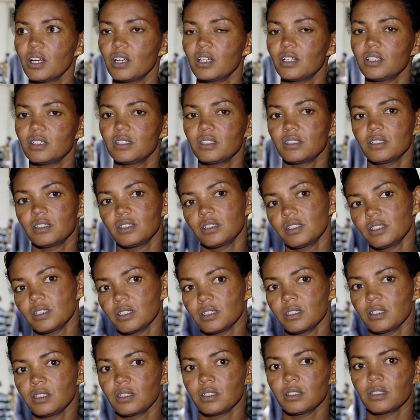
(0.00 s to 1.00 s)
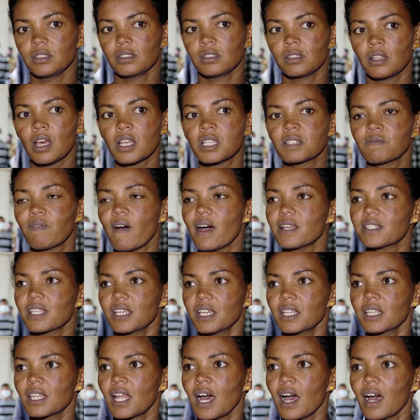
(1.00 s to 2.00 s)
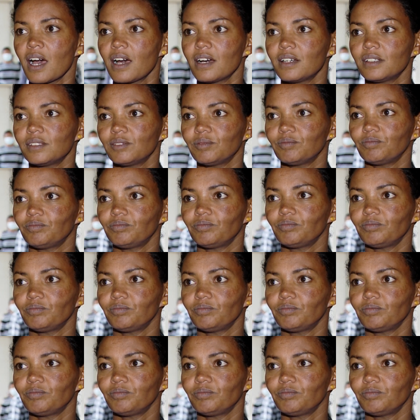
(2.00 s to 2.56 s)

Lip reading: would be delivered to the hospital after last